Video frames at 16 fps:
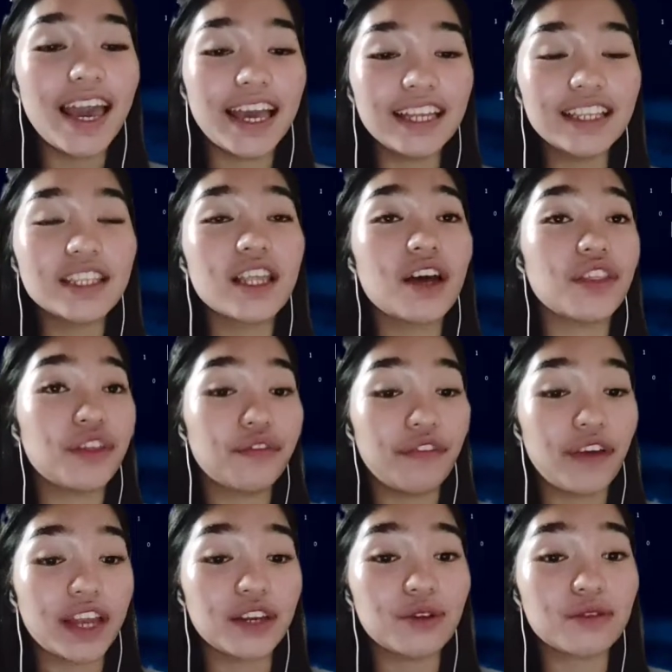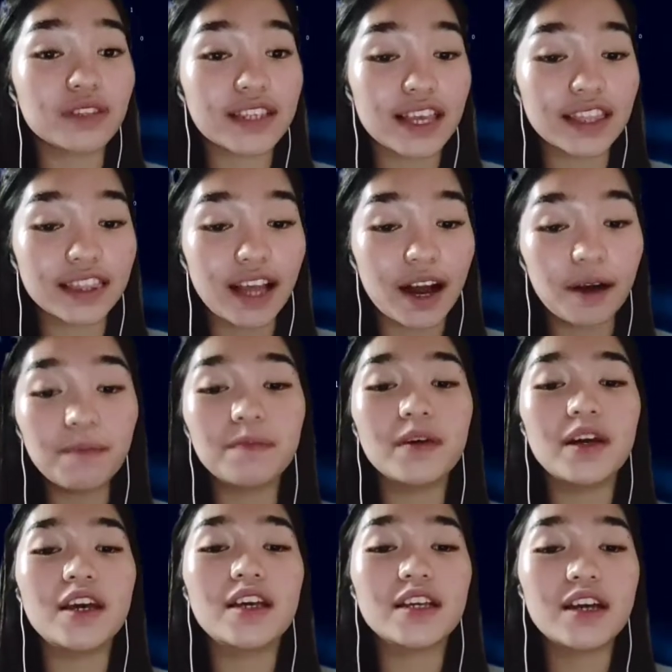And the venue setup,
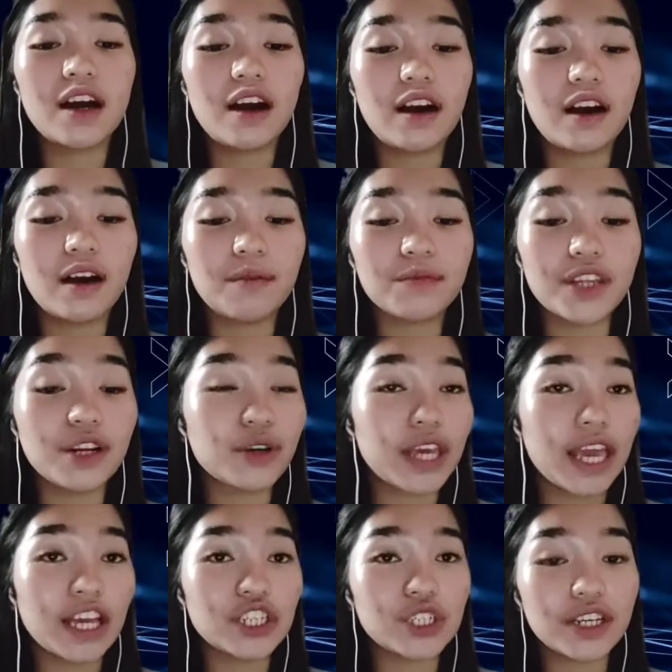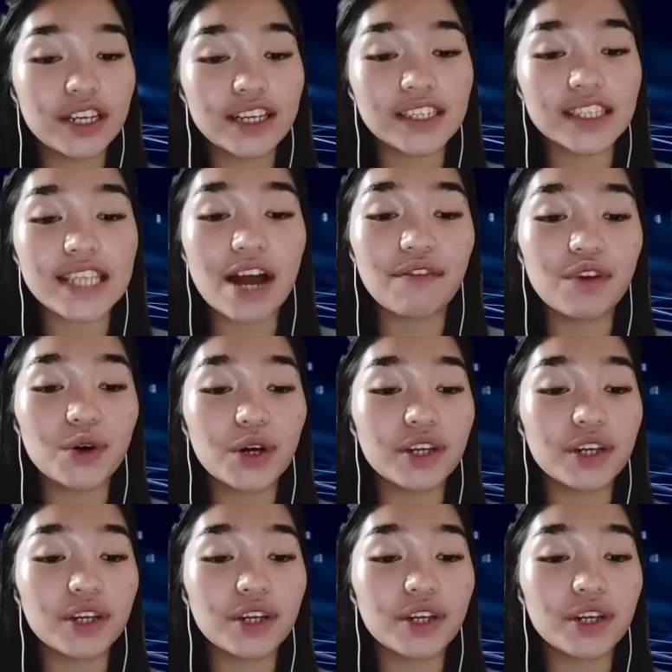the location is Davao